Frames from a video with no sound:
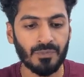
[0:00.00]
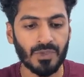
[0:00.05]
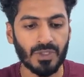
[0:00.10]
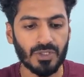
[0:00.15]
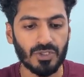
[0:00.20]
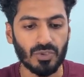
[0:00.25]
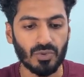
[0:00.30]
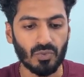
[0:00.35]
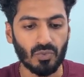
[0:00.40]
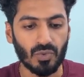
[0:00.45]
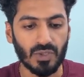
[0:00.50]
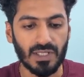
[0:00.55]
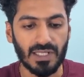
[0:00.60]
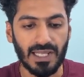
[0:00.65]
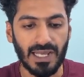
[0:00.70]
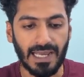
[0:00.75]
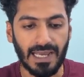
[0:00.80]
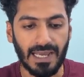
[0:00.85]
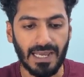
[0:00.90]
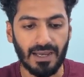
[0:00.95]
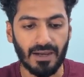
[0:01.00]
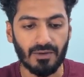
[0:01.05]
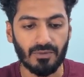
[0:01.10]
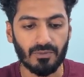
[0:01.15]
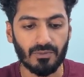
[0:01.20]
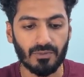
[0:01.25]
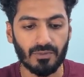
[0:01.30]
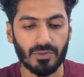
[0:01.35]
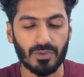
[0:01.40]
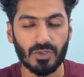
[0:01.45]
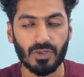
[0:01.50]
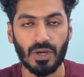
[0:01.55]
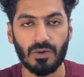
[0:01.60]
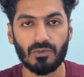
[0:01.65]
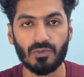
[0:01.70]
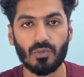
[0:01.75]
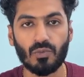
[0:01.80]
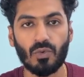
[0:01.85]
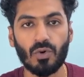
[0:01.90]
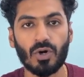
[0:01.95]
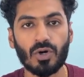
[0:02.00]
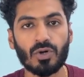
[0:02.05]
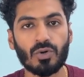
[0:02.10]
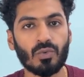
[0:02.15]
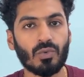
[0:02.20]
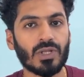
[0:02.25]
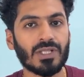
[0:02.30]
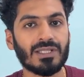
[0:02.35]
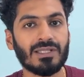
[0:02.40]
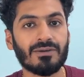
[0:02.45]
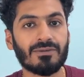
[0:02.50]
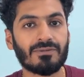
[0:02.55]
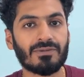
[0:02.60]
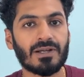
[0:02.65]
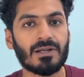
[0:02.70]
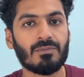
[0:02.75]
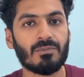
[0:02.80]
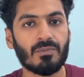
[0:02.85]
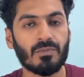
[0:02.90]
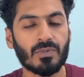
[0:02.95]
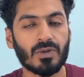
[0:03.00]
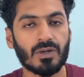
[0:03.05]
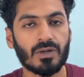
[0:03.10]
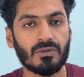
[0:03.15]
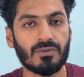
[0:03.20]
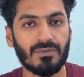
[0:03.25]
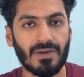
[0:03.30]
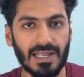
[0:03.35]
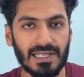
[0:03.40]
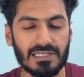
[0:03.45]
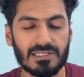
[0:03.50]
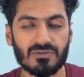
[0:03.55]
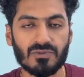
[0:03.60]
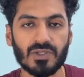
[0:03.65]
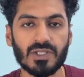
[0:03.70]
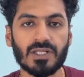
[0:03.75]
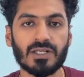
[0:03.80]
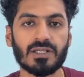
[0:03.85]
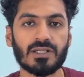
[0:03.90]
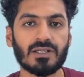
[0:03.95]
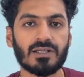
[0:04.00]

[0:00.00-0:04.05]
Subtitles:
You have to work with different files with it.